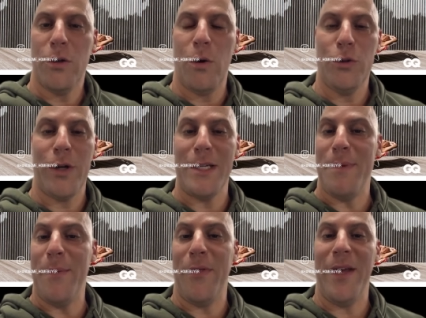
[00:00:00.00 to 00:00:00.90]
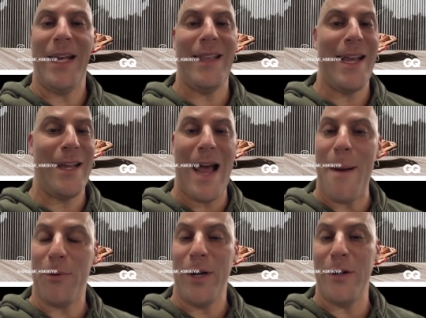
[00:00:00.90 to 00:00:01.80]
culture has people thinking they can
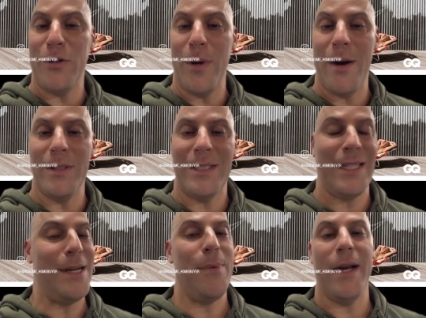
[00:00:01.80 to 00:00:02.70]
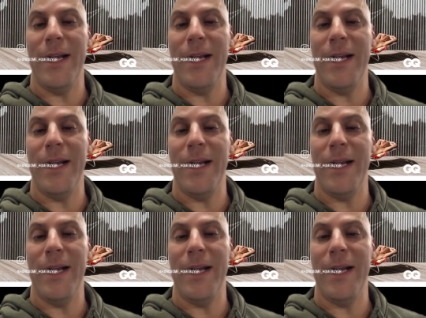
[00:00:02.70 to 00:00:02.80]
operate on two hours of sleep.